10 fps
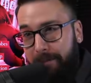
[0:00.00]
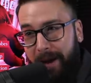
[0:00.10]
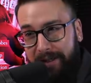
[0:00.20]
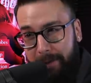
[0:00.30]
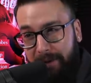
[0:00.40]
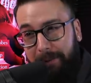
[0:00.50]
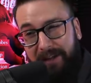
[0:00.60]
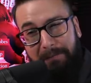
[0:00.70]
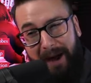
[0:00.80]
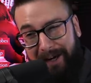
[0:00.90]
of the pandemic,
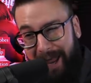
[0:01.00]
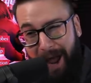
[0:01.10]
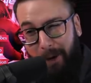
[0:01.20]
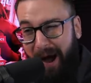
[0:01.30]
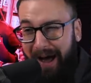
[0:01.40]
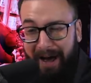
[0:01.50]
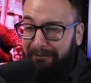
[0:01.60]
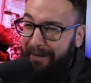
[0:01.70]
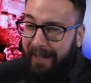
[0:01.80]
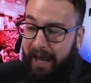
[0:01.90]
because by now I
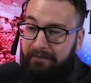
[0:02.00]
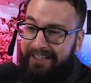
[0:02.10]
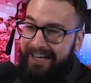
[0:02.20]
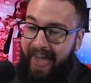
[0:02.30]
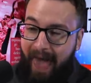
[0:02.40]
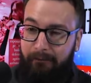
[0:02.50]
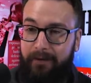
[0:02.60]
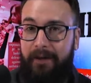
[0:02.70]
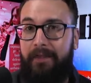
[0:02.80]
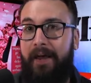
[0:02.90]
feel like I've seen
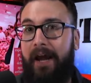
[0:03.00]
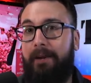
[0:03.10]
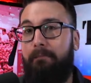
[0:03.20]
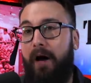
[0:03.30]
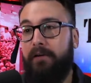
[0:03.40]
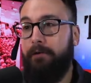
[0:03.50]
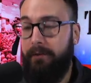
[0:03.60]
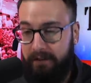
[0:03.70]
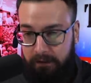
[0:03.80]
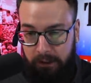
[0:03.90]
everything that I can
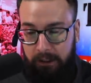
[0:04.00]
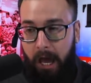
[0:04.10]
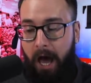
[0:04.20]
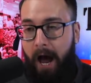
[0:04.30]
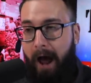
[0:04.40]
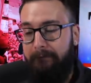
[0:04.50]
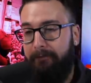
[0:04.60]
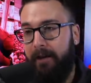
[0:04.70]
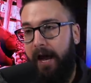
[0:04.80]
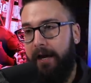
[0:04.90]
possibly see. I
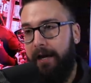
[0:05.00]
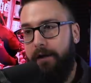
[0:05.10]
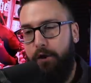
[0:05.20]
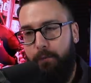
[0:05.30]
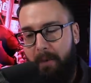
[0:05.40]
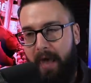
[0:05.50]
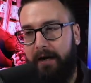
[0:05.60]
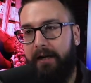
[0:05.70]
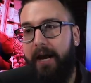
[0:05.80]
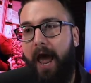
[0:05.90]
feel like
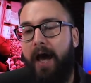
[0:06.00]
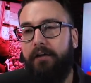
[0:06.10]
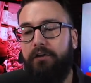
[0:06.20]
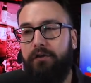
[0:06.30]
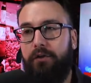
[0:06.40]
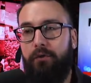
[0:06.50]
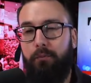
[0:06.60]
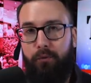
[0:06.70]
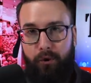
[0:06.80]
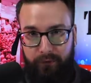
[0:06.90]
humanity has
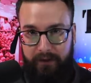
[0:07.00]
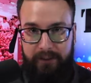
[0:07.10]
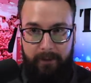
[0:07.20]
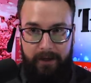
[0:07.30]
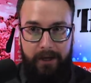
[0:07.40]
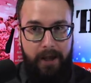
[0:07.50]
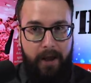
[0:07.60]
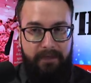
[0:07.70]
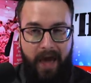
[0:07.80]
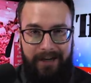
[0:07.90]
proven to me
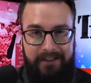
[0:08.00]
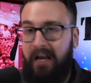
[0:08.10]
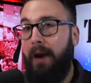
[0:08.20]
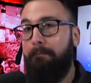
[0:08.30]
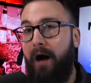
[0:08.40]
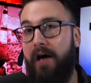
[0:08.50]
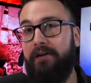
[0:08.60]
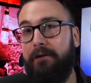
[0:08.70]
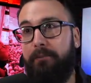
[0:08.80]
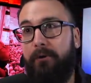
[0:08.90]
that it's not
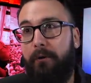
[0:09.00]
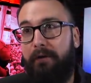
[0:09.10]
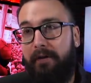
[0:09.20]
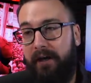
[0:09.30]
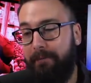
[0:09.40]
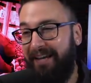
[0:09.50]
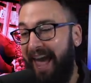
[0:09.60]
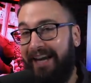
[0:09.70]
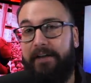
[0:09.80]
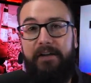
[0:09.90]
possible that they can be
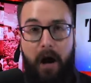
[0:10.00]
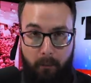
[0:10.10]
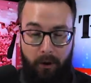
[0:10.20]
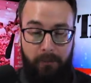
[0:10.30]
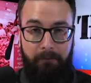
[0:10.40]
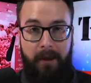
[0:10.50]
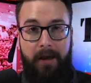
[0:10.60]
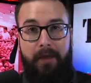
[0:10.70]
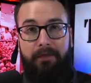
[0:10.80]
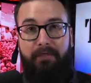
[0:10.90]
any dumber
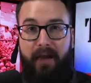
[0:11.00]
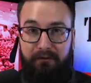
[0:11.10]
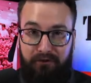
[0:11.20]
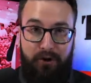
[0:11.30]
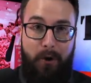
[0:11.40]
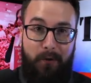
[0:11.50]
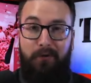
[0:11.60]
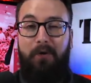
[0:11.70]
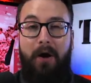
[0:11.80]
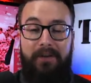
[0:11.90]
than they've
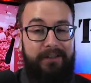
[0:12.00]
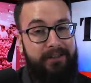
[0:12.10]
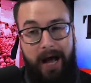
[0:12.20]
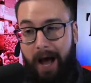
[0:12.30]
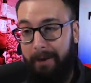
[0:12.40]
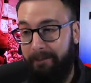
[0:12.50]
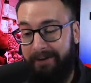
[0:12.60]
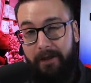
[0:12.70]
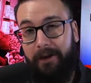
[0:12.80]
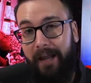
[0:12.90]
shown throughout this time. But
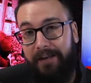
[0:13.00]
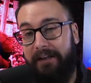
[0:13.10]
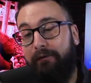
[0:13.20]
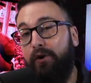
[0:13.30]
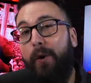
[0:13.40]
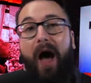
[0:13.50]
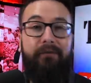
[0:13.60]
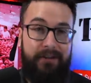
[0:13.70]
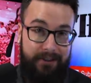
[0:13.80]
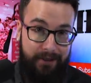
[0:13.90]
nonetheless, if you
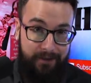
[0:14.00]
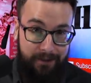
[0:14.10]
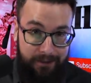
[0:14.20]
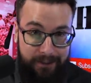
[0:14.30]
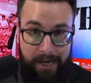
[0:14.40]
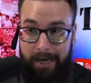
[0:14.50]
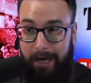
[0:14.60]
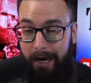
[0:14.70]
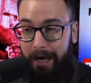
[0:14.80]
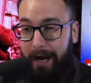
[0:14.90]
haven't seen this,
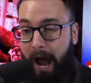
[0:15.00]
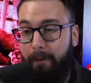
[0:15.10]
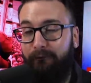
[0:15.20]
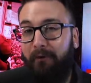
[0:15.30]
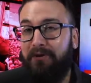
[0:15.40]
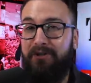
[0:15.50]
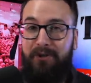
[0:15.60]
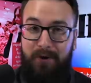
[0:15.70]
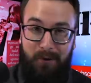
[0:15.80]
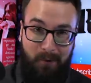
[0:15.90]
I'm
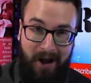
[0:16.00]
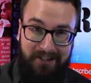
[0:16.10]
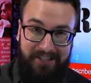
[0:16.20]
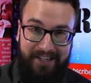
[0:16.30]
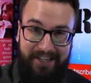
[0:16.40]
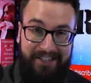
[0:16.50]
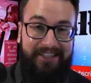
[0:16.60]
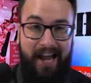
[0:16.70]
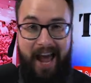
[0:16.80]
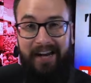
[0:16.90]
forcing you to watch it
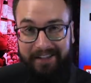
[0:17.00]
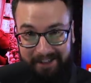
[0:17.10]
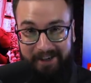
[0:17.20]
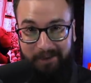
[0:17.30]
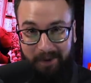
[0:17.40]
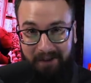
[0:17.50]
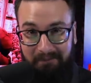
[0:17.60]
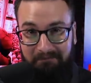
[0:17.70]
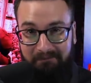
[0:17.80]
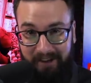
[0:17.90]
since I had to see it as
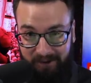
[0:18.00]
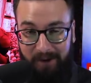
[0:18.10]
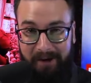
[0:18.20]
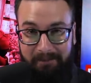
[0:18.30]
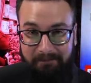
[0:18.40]
well. Enjoy.